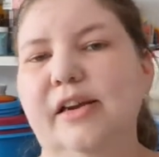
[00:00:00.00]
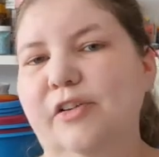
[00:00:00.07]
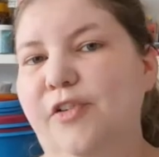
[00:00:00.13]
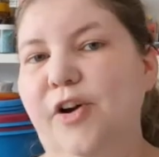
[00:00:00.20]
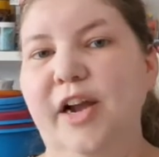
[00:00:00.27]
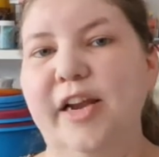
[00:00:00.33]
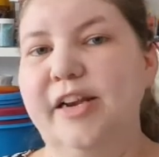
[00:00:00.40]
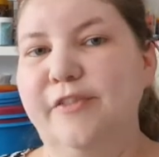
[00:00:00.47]

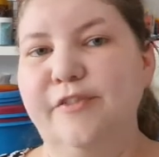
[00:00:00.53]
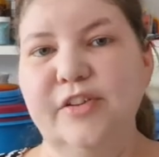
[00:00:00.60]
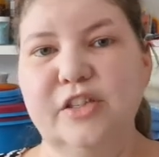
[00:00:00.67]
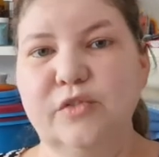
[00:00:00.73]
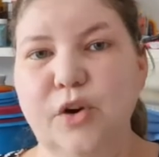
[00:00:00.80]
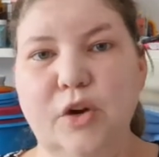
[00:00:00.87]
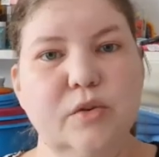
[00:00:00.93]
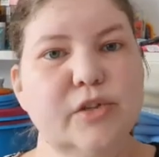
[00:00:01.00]
Fine, if
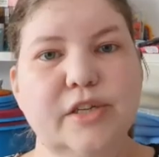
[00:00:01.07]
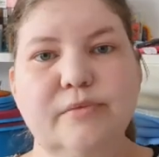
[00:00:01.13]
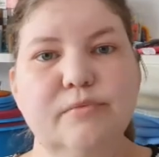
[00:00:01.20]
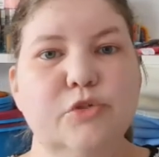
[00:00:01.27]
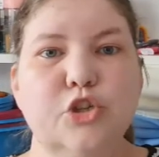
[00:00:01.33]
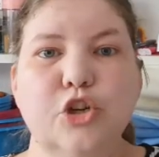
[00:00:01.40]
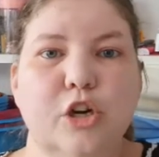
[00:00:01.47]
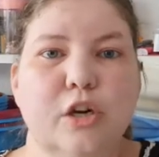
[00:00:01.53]
it's frozen,
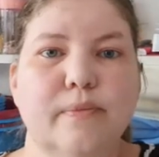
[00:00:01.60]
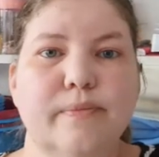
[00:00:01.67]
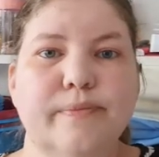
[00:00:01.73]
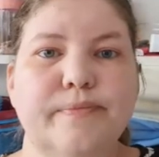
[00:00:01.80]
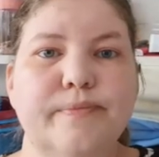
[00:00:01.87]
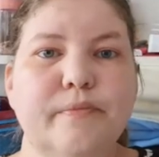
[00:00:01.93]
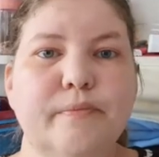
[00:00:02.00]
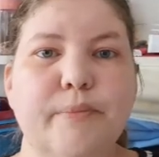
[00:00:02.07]
sure.
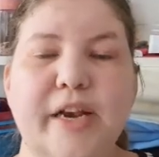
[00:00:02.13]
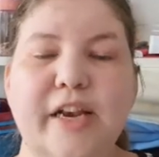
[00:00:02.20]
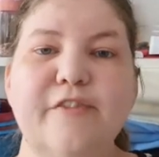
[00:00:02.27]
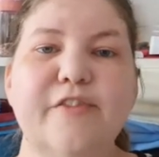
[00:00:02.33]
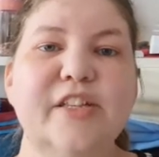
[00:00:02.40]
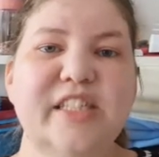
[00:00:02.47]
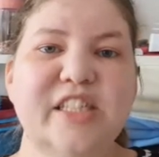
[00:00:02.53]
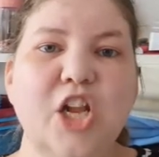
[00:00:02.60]
But
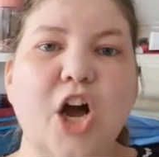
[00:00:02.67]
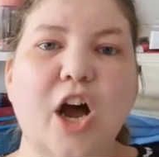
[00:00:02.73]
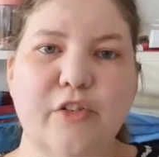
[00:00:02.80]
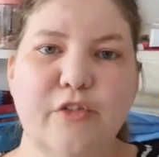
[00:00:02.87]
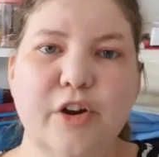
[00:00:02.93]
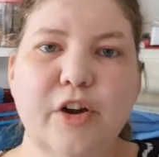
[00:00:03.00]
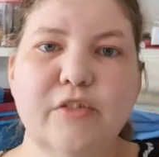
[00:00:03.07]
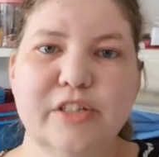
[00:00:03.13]
if it's
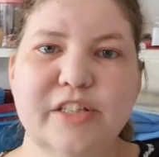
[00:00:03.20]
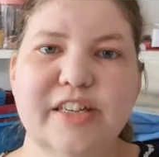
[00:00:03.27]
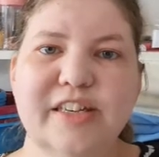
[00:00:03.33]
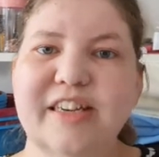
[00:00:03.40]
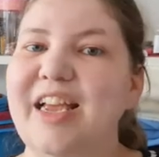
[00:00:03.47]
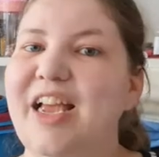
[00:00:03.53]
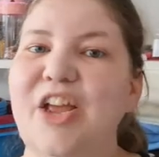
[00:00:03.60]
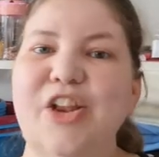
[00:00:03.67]
not
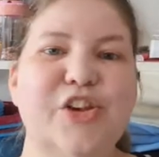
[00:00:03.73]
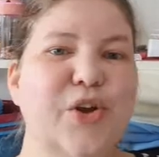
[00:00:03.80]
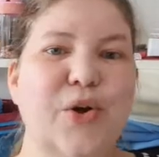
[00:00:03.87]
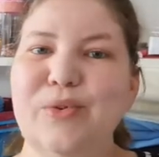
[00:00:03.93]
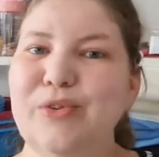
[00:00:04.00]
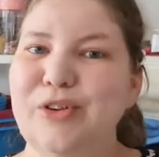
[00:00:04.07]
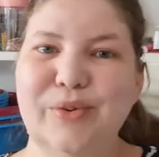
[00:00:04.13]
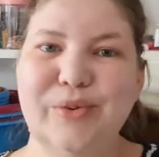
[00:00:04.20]
frozen,
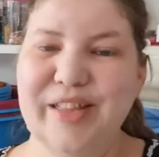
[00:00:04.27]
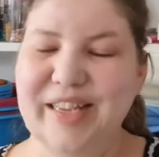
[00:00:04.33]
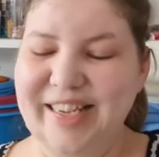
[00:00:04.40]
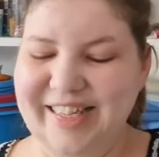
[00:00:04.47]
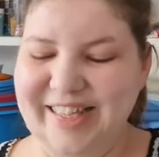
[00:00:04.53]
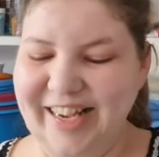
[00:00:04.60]
don't do this.